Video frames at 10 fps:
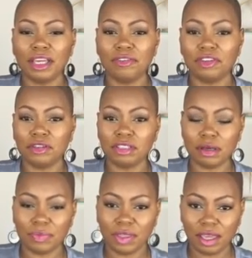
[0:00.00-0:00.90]
If there's
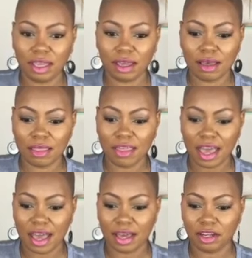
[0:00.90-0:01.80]
something
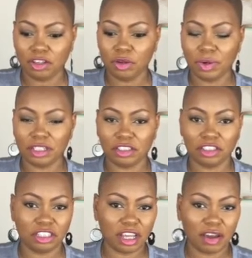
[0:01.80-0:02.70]
that you want to
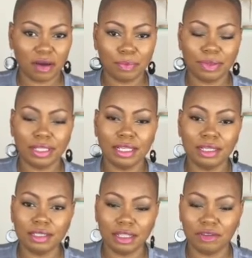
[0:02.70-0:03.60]
share,
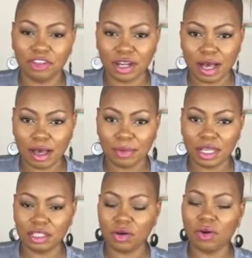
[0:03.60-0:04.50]
please leave your
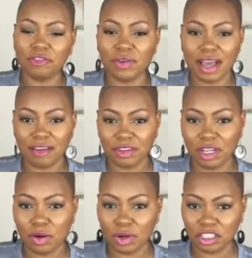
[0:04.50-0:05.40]
comments, or if you have
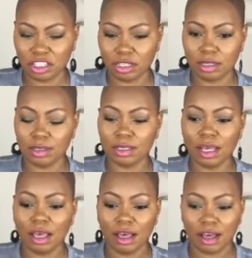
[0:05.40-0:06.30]
any questions,
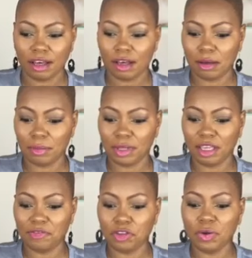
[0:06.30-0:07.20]

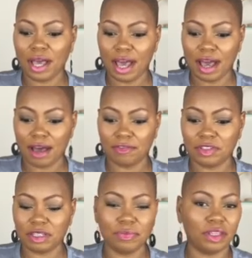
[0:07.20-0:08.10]
if you have
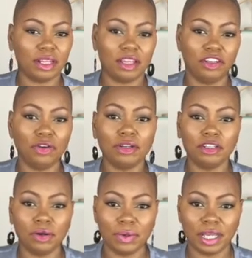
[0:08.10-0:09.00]
something that you're
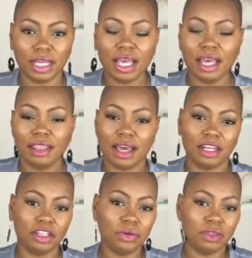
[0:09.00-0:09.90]
doing
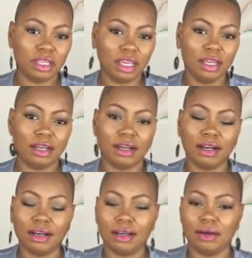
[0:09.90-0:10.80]
that you think
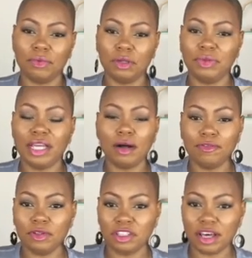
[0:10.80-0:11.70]
would be helpful